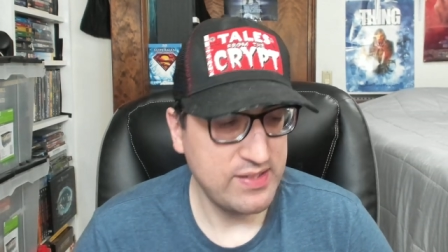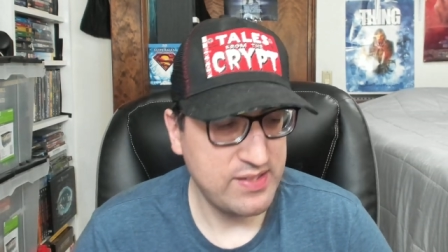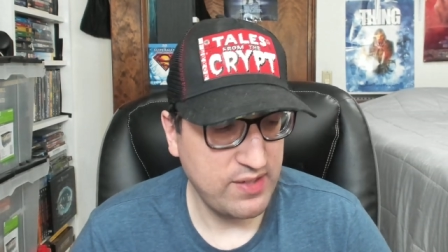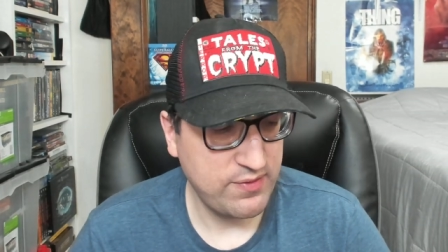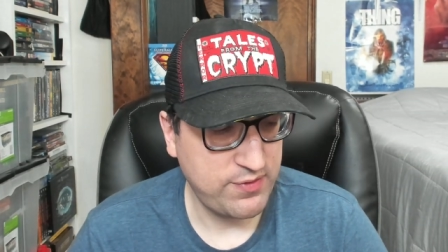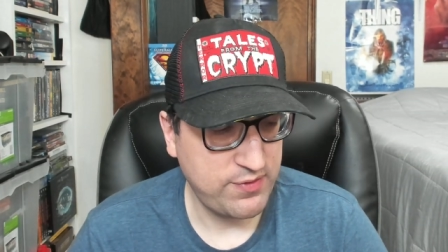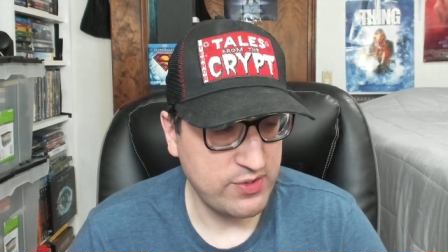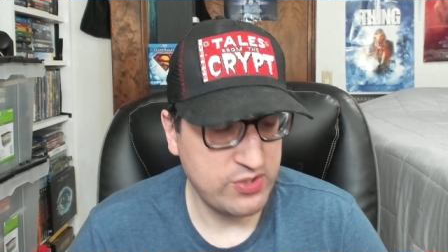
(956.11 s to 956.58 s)

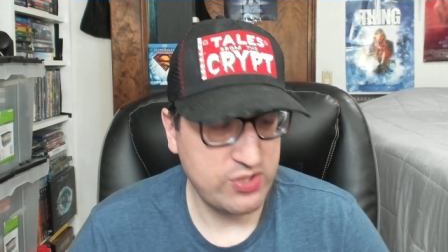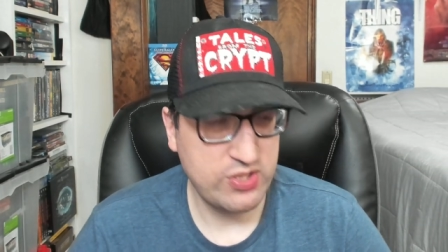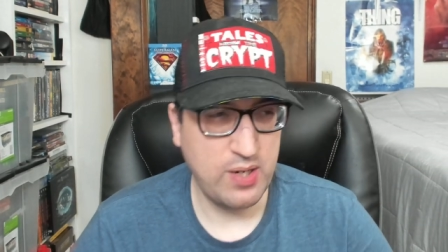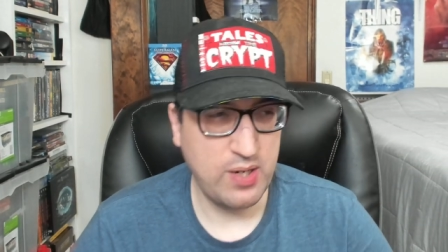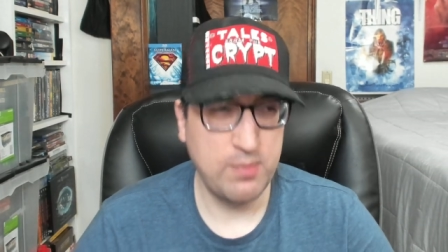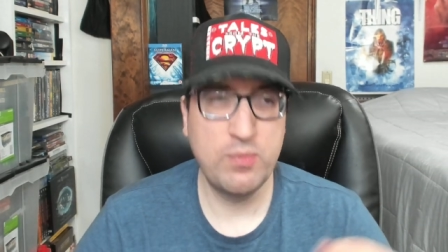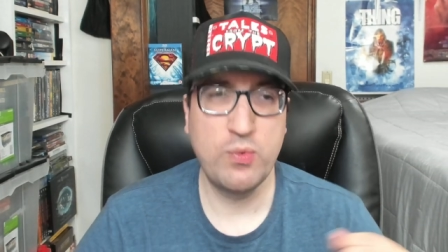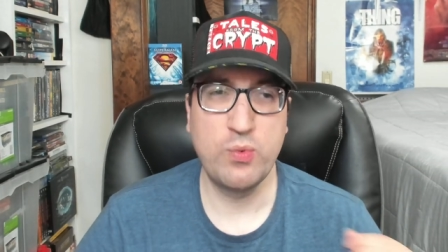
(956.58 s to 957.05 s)
that for
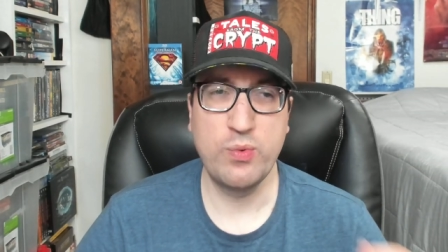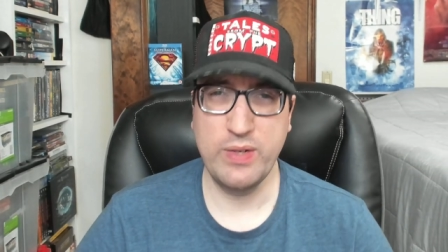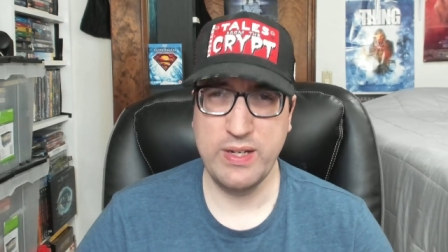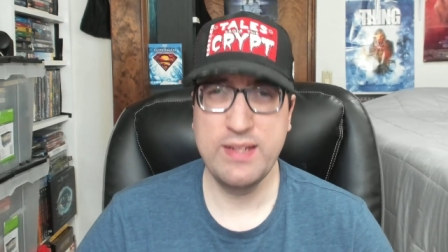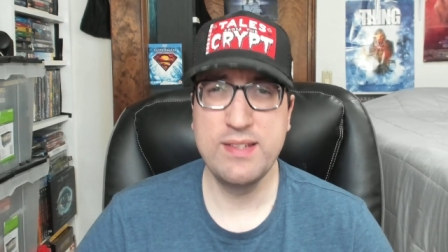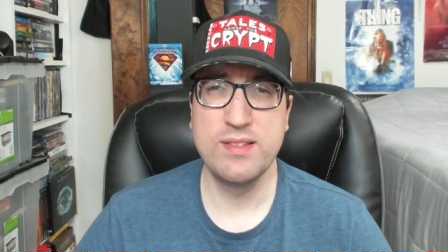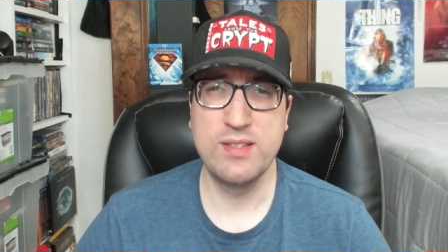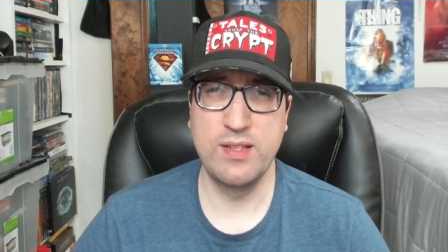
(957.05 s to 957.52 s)
some
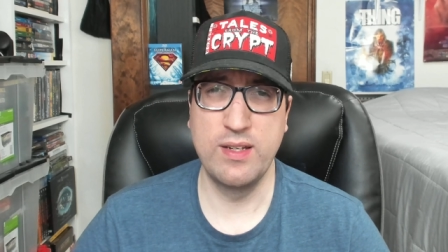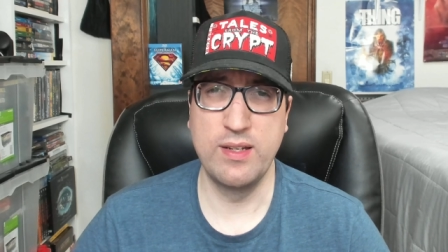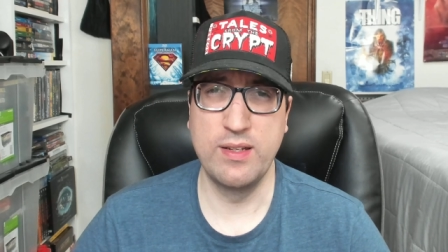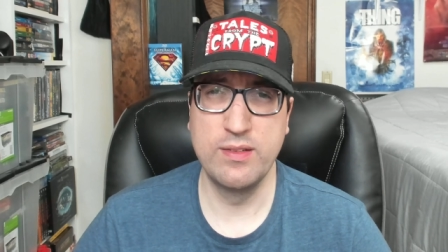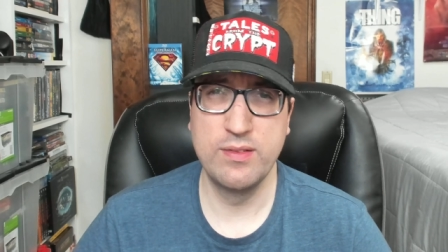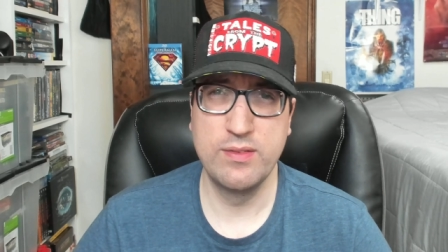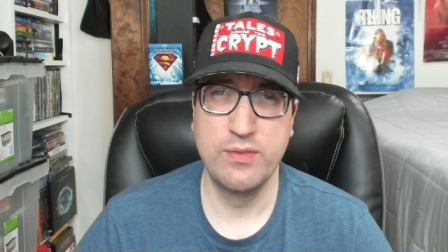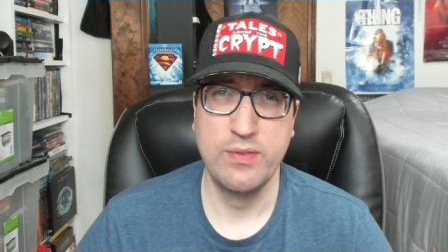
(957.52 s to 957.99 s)

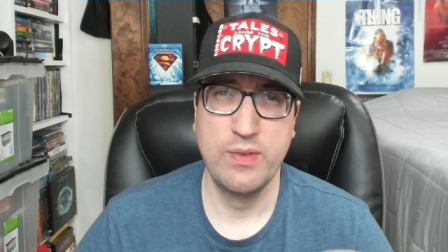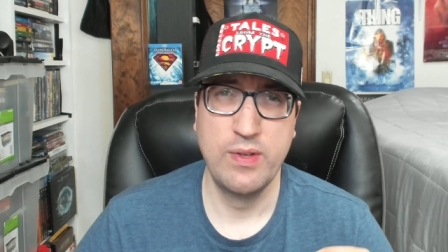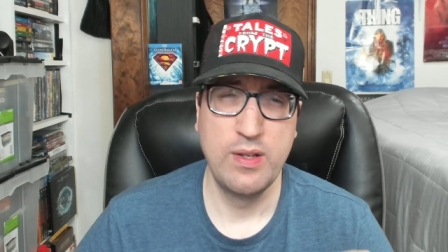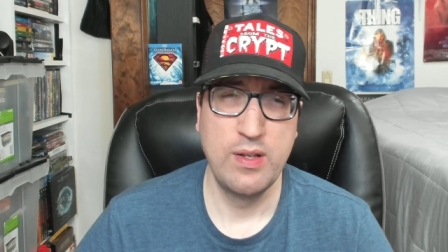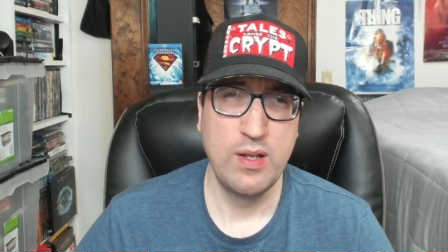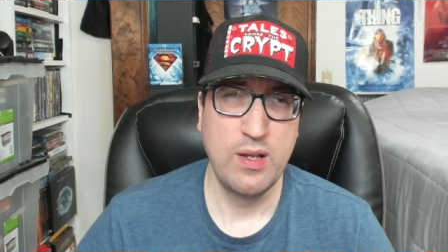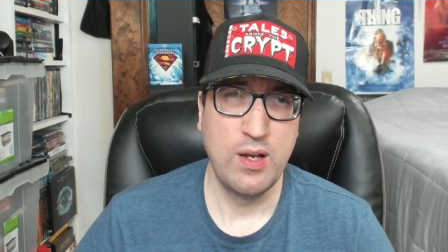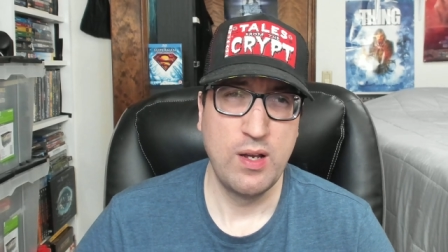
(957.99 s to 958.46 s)
reason
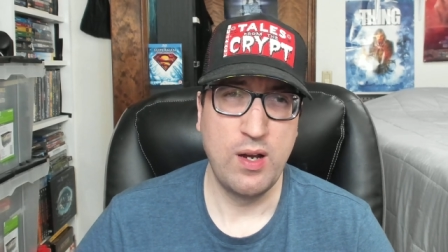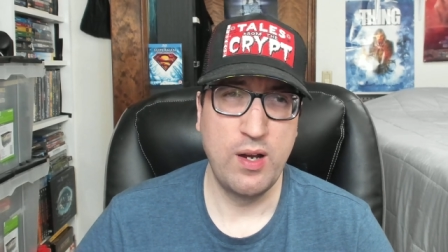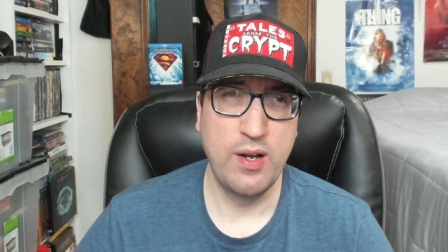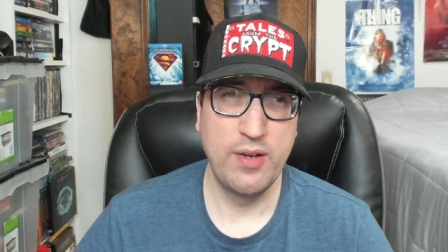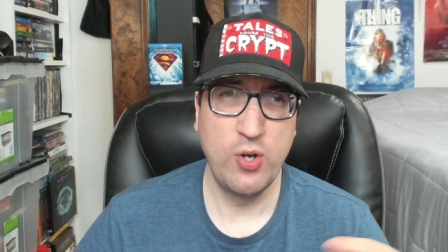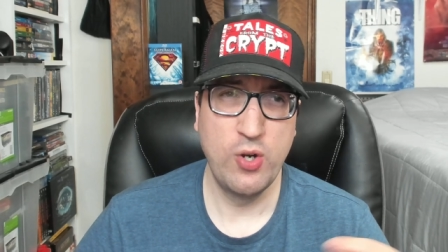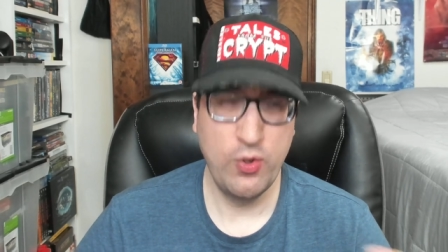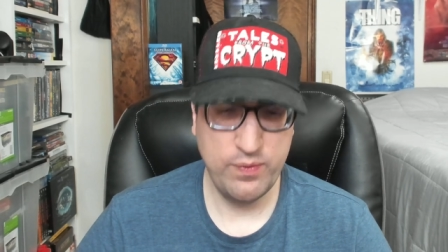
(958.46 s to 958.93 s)

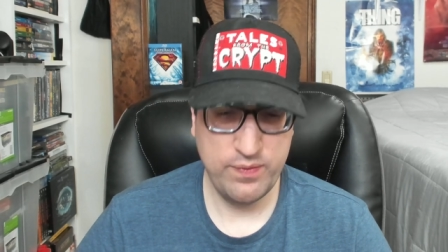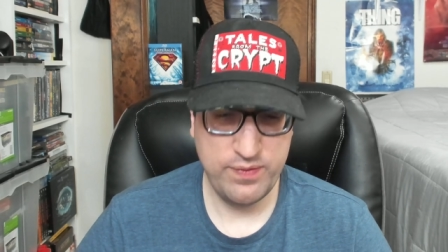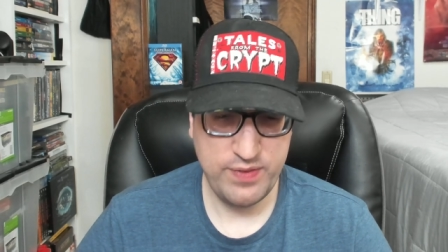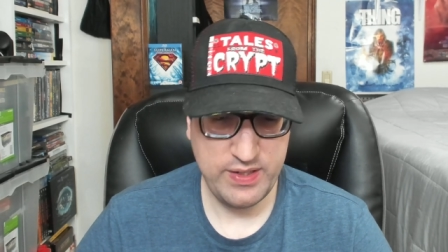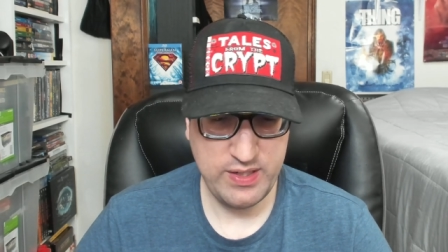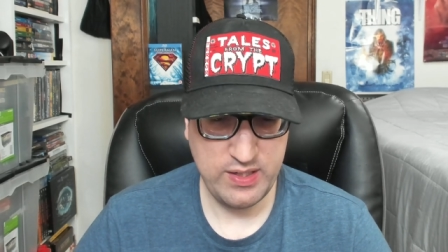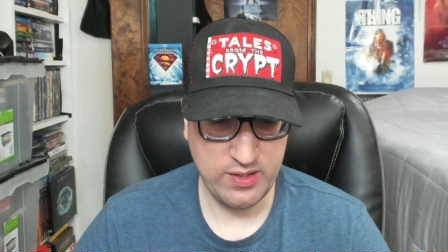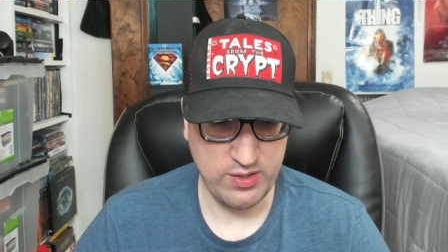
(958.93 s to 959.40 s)
on home
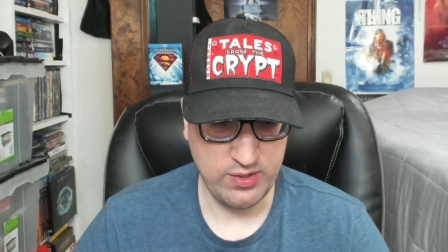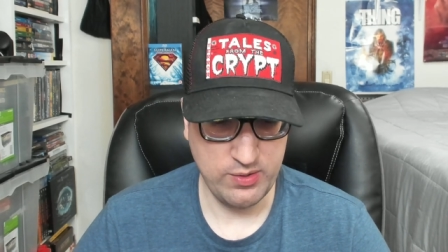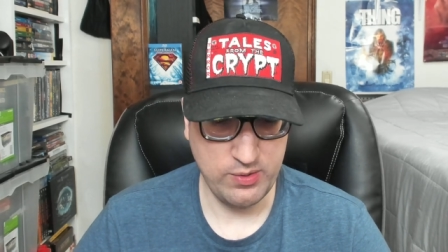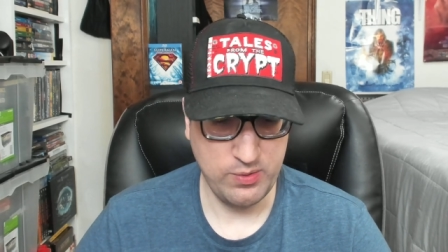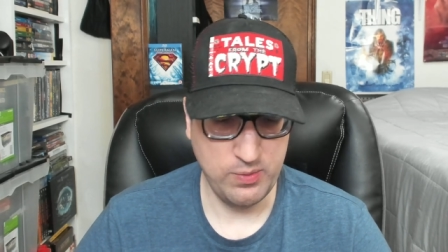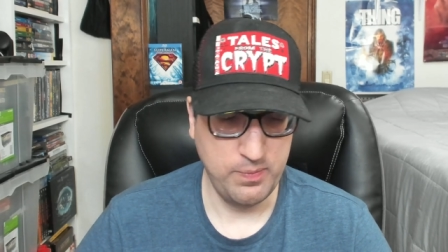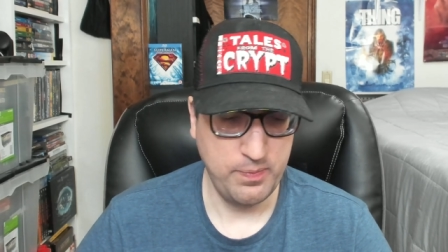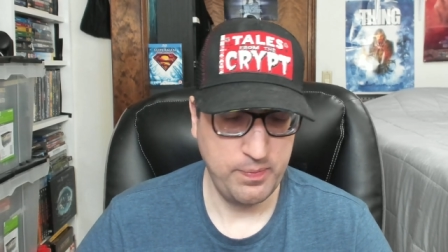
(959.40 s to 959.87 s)

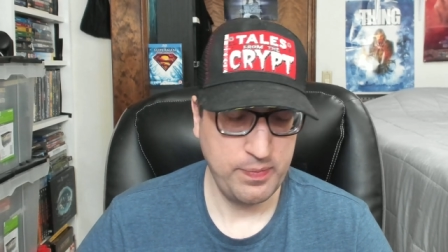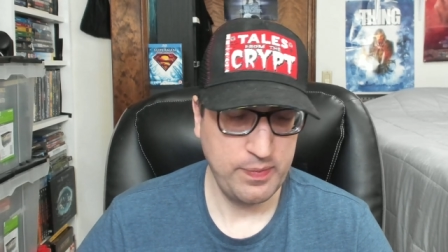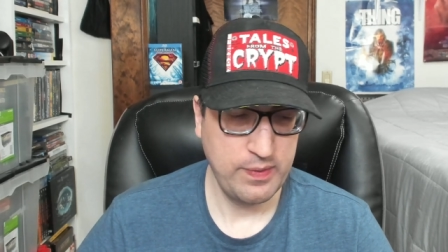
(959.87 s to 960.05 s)
video,